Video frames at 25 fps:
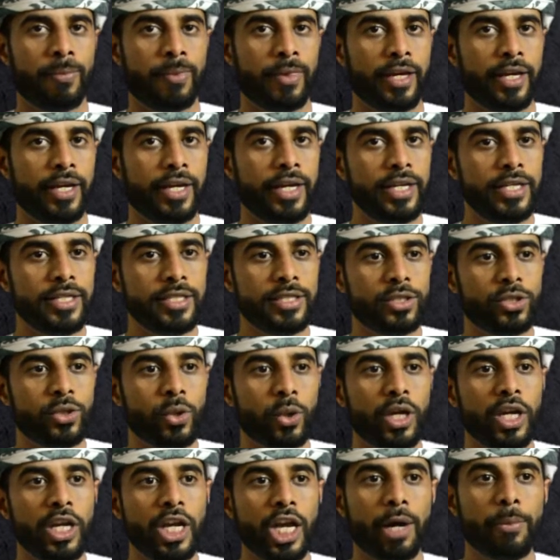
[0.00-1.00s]
It's
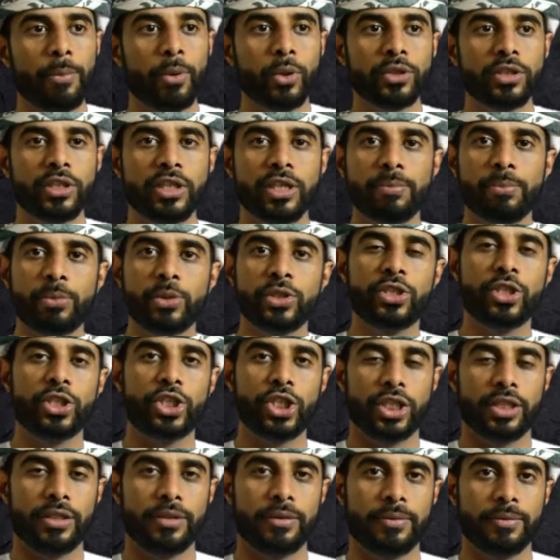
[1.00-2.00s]
talking about the
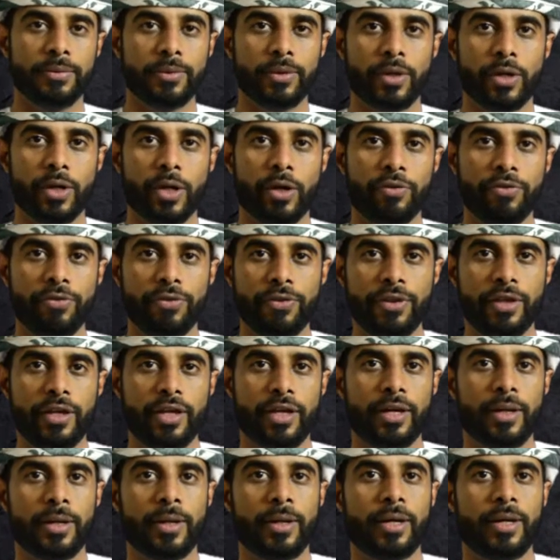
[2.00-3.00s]
position of
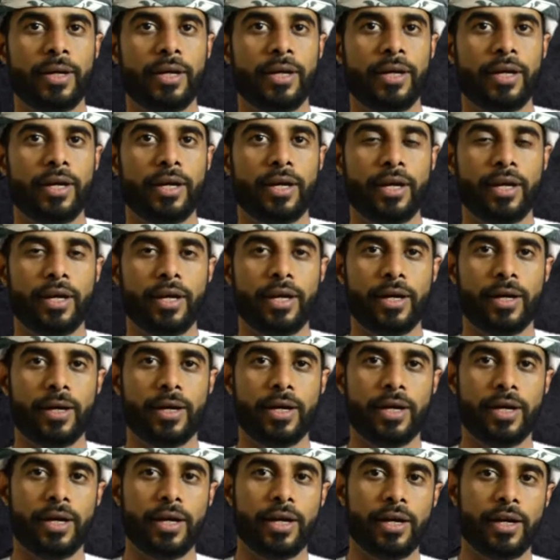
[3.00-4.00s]
the
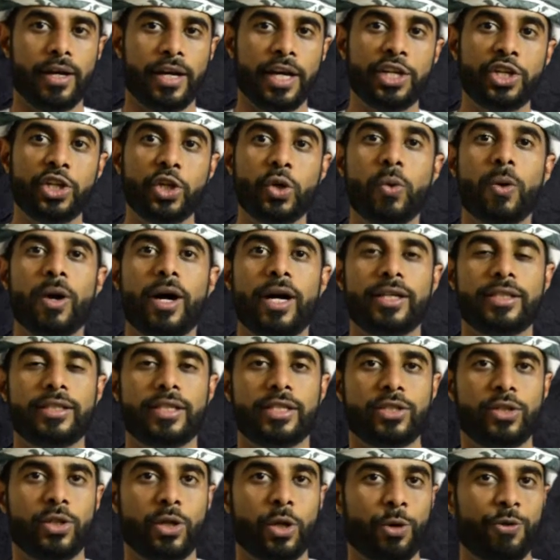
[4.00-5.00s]

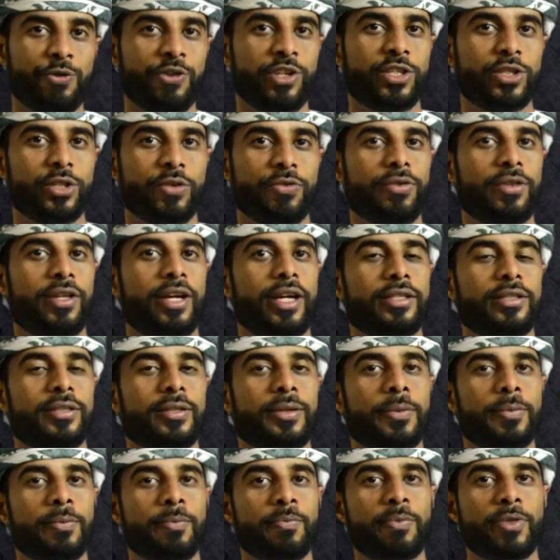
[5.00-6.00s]
headquarters, the office of that
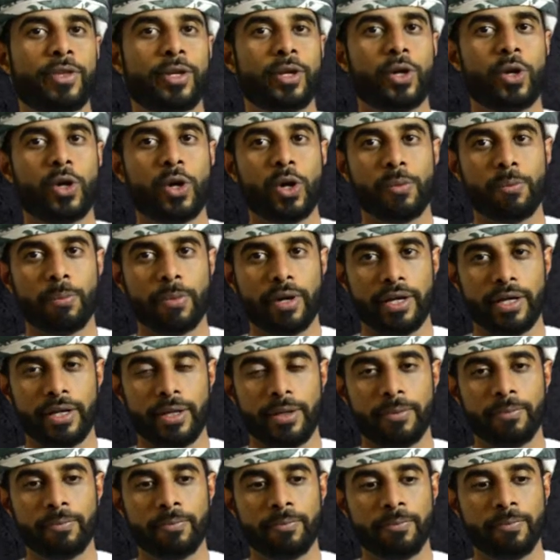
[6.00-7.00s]
company.
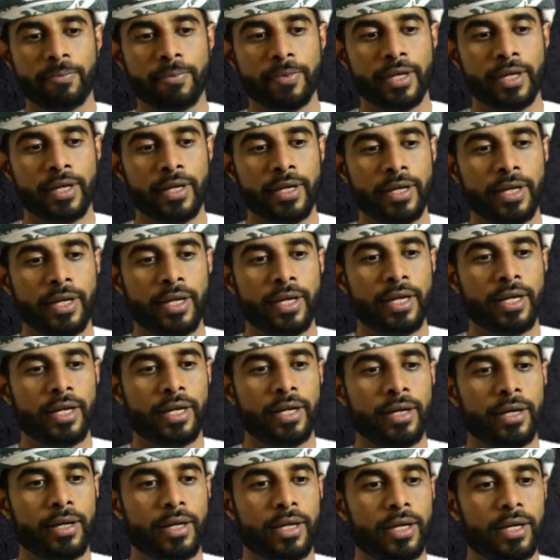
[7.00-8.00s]

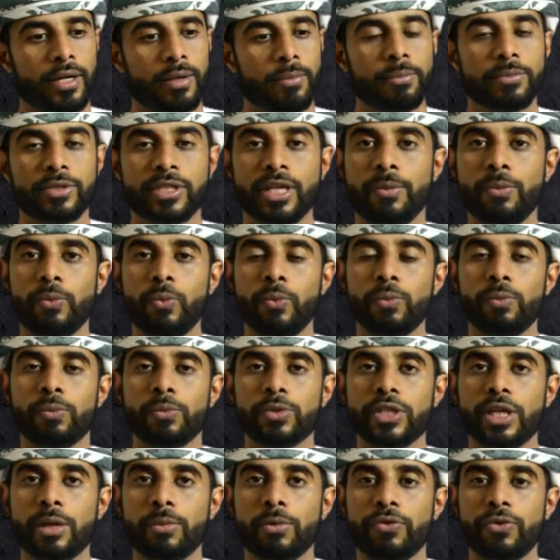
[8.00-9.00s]
Some
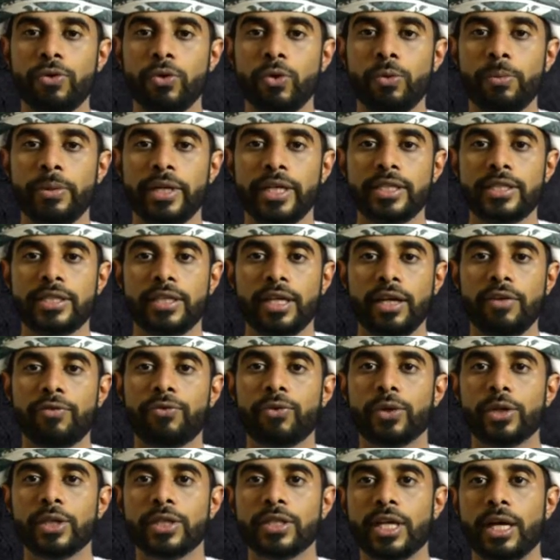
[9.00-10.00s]
of you may say, for
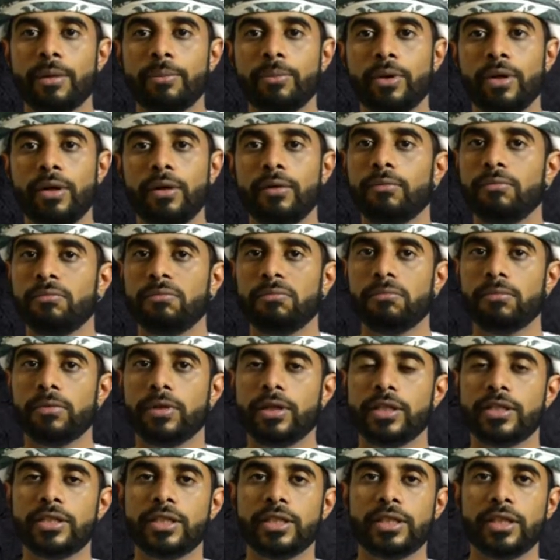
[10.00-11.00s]
example,
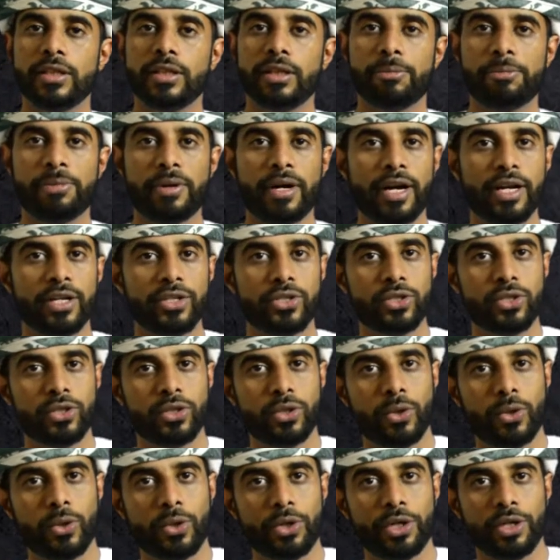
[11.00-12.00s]
is it in the past
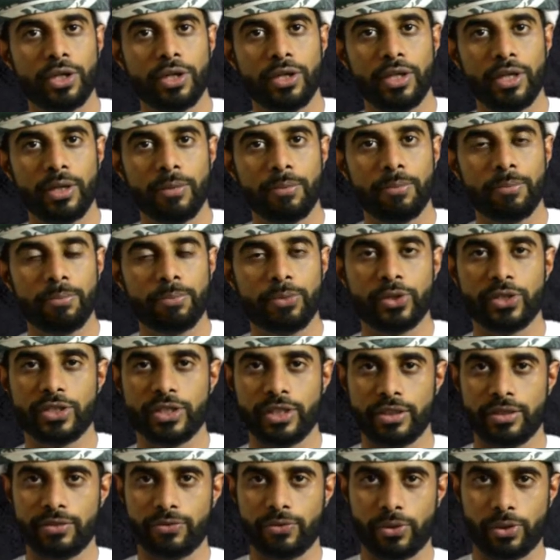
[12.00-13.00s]
or in the
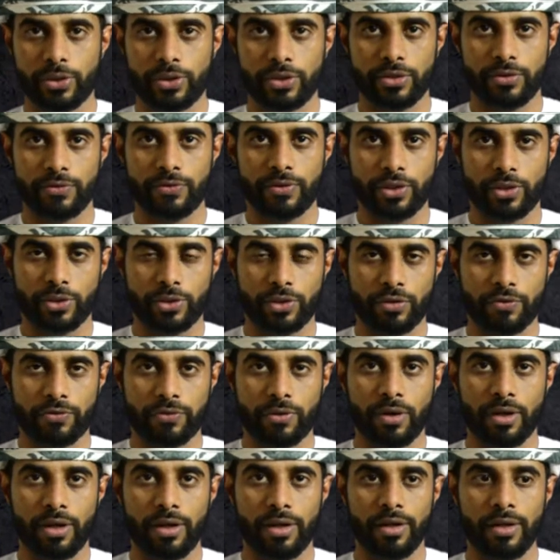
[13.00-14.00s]
present? First of
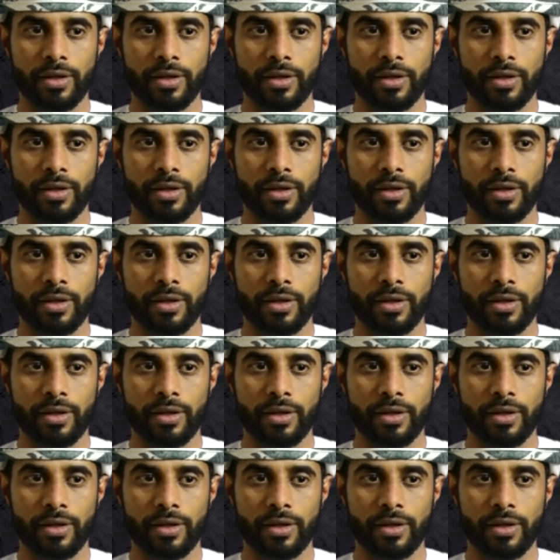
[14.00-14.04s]
all,